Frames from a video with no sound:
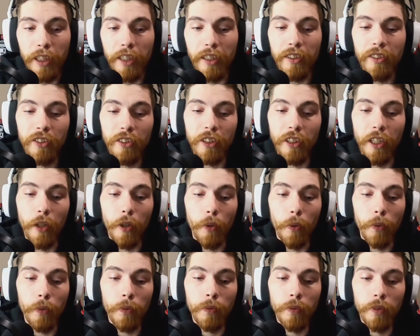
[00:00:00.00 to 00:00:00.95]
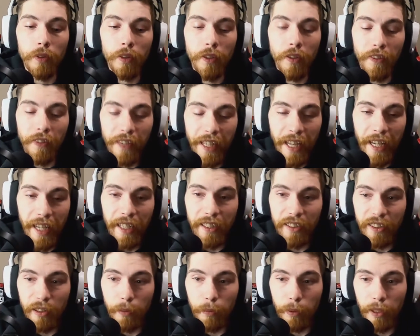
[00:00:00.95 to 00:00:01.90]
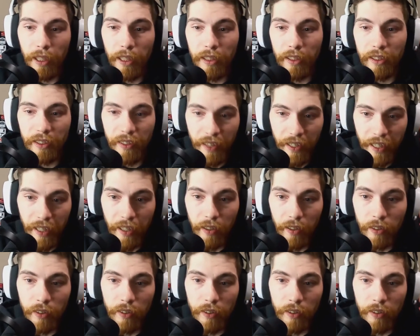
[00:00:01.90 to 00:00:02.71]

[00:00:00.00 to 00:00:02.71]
So that is the plans there.